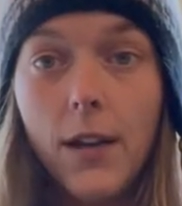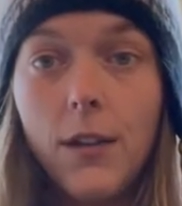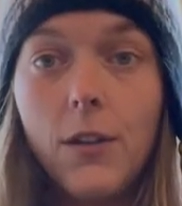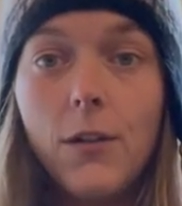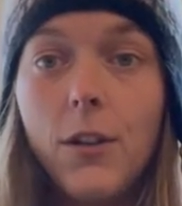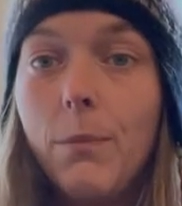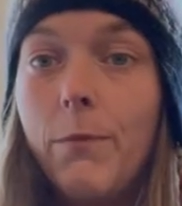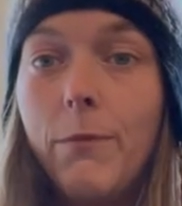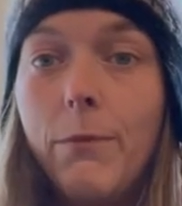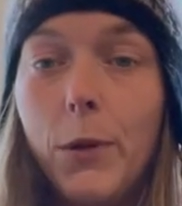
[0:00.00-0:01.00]
you know, you've
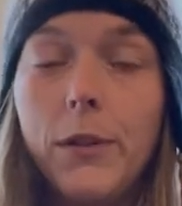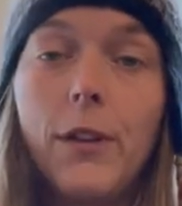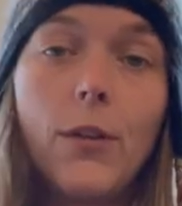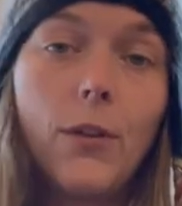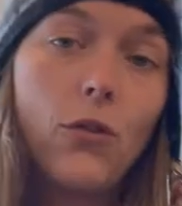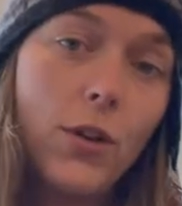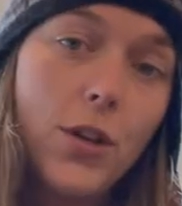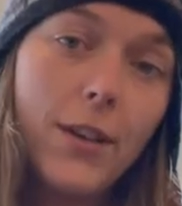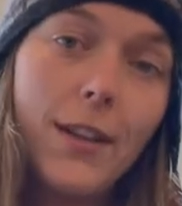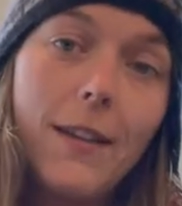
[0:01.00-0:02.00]
built it so
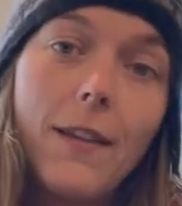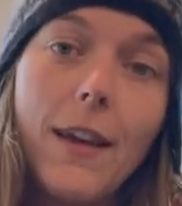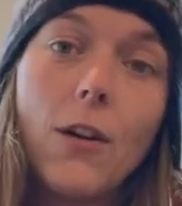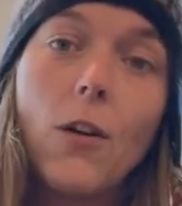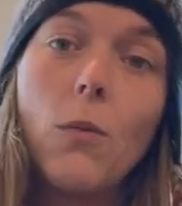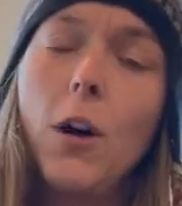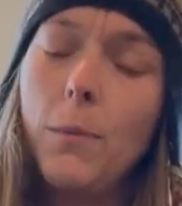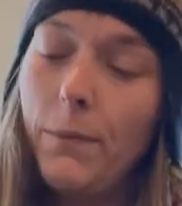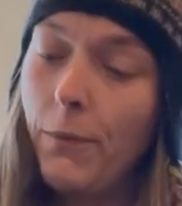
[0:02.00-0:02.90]
stringently that they go, well,